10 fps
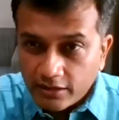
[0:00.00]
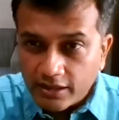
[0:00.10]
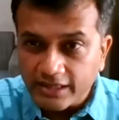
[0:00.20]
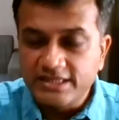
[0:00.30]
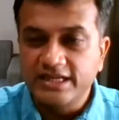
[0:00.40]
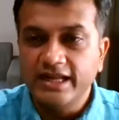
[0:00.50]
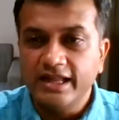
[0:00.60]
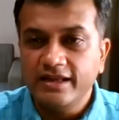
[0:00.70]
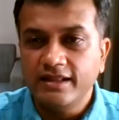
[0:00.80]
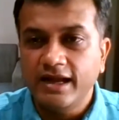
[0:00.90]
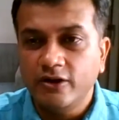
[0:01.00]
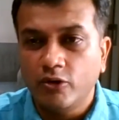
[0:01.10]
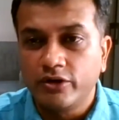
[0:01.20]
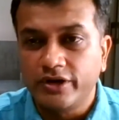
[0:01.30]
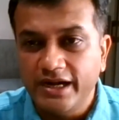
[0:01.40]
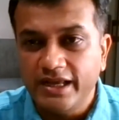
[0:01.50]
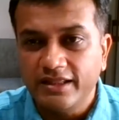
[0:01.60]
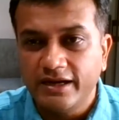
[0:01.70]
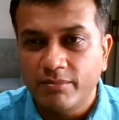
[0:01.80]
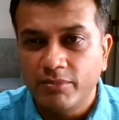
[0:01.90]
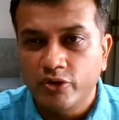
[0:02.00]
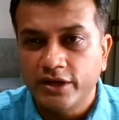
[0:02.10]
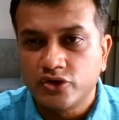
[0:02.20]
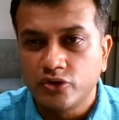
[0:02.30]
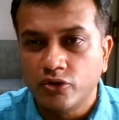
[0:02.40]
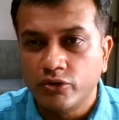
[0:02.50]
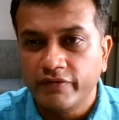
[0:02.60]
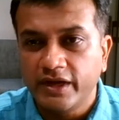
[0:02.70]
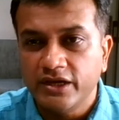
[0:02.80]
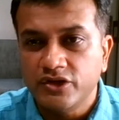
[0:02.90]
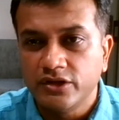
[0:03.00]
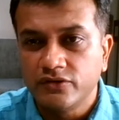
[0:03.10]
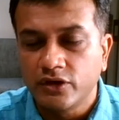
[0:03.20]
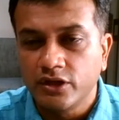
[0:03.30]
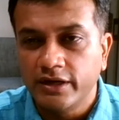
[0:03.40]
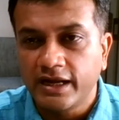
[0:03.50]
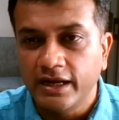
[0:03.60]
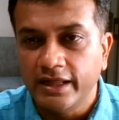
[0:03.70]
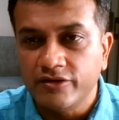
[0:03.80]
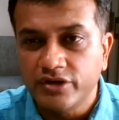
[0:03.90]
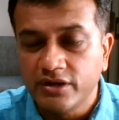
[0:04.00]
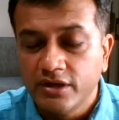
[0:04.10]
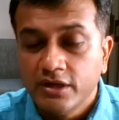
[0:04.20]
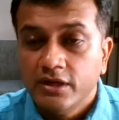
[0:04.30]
considering that or reading the WHO notifications or the declaration,